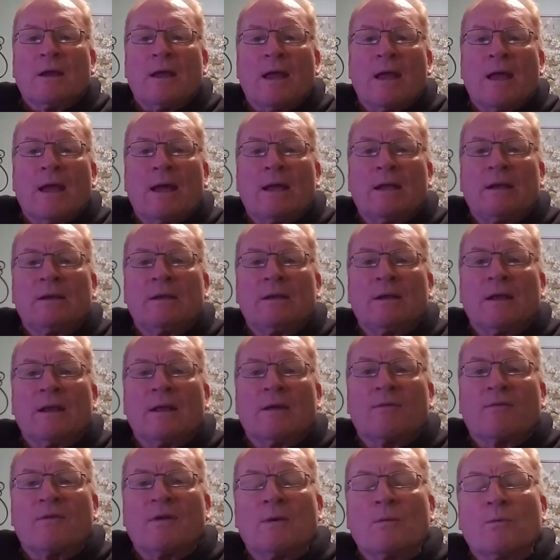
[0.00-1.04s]
And
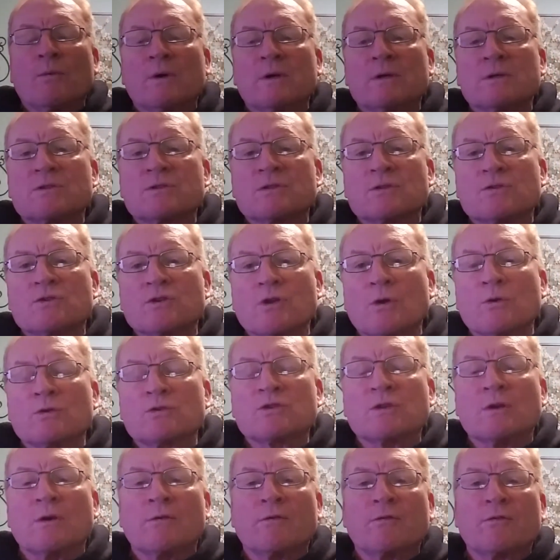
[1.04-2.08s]
if it was
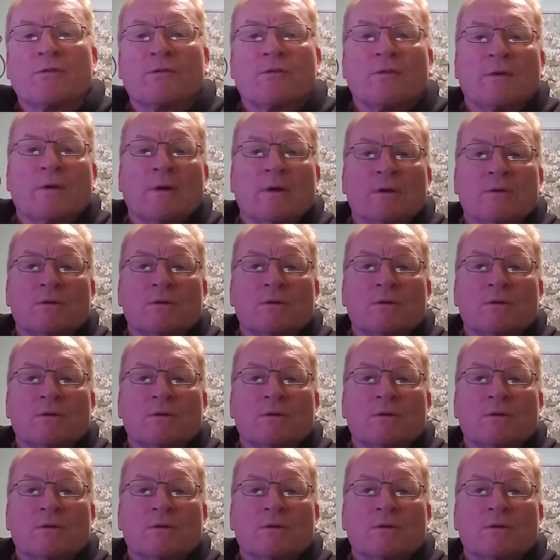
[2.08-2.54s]
Joseph